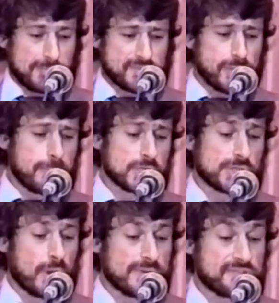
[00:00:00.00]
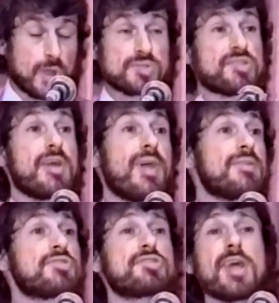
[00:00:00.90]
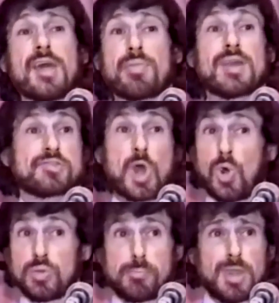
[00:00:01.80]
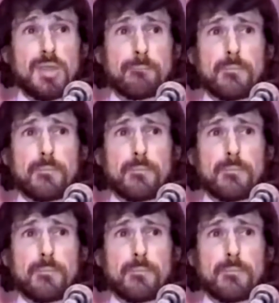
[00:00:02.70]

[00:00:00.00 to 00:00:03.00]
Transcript: So the missionaries don't say that. Instead, they told me,